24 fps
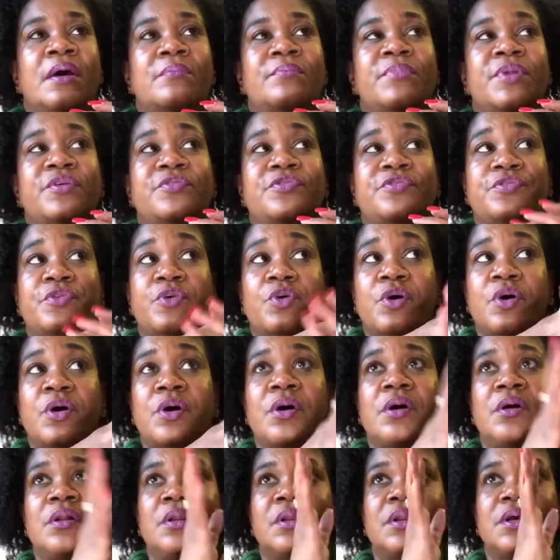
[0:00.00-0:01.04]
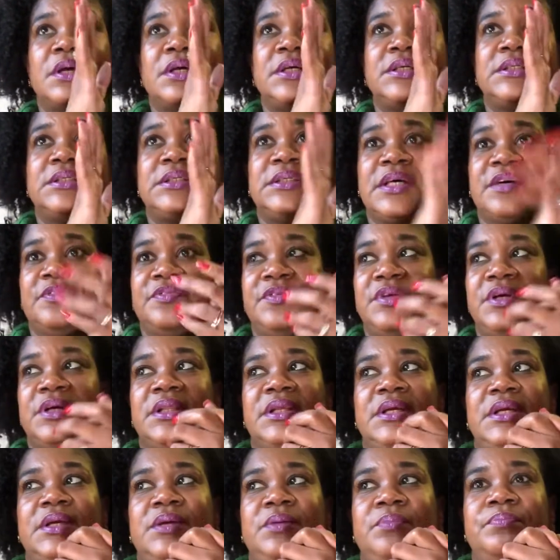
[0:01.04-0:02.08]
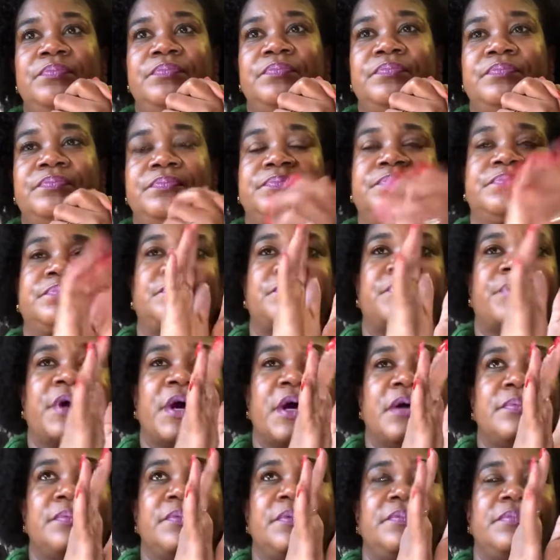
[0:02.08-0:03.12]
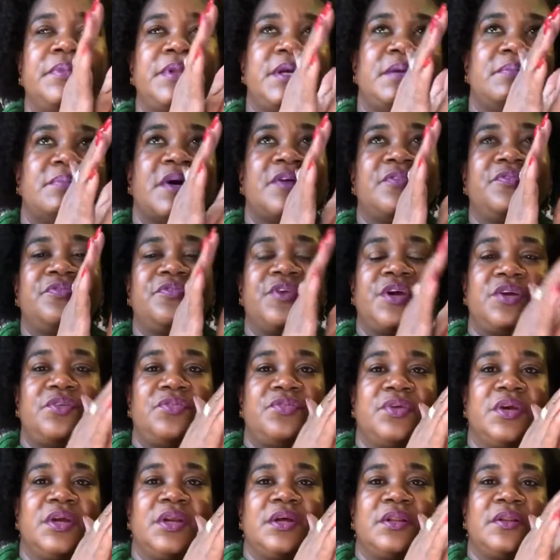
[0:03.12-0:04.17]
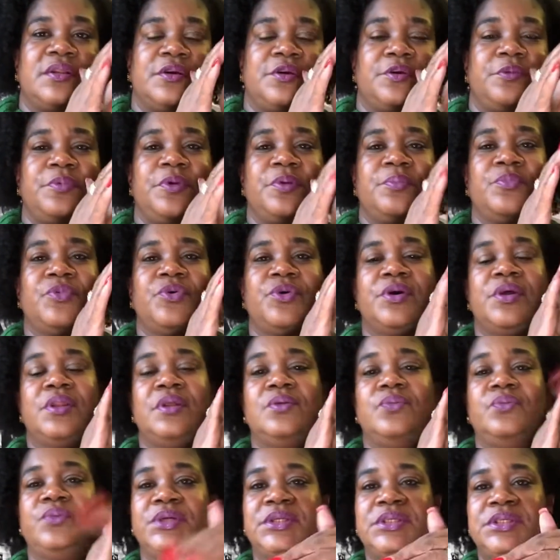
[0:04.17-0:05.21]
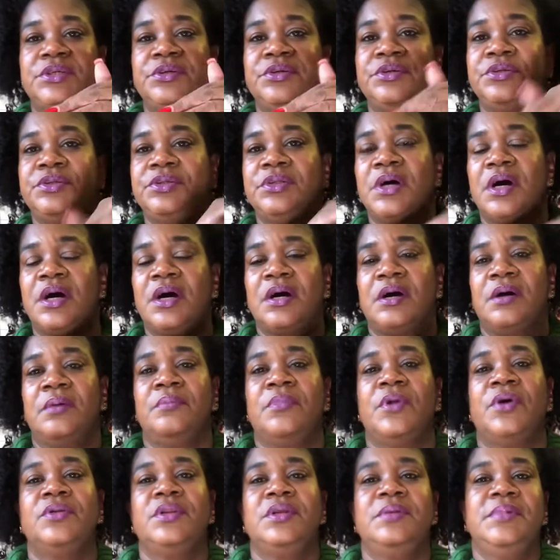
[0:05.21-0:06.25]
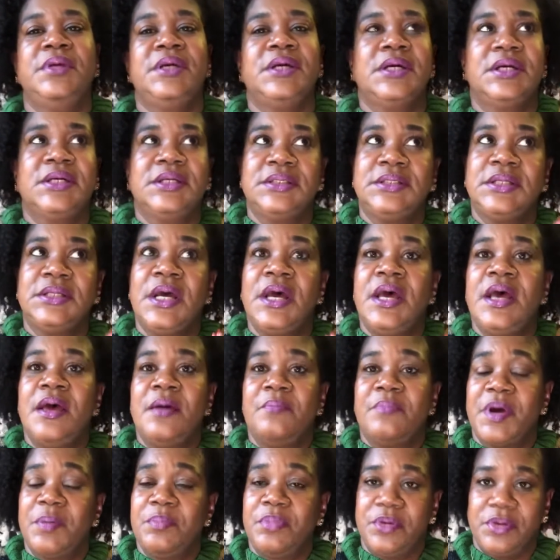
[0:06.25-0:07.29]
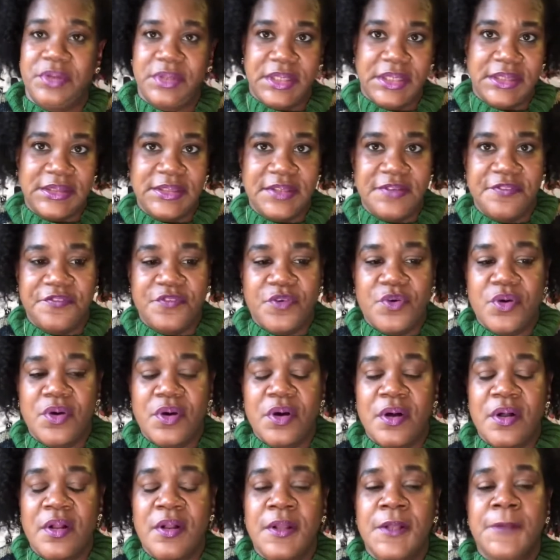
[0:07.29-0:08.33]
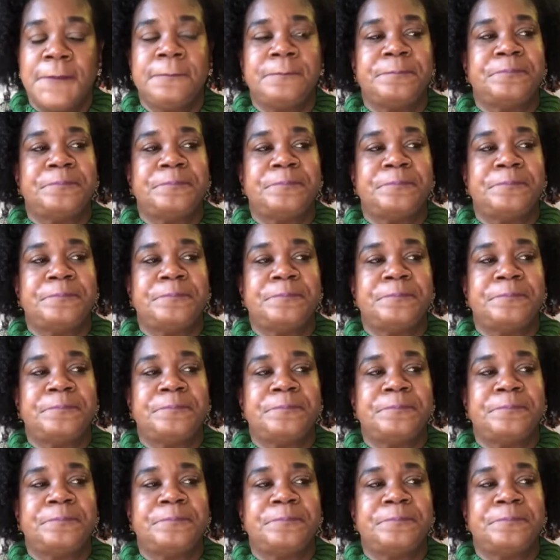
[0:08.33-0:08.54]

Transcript: But fall is definitely probably my favorite a little bit more than winter, only because my birthday's in fall.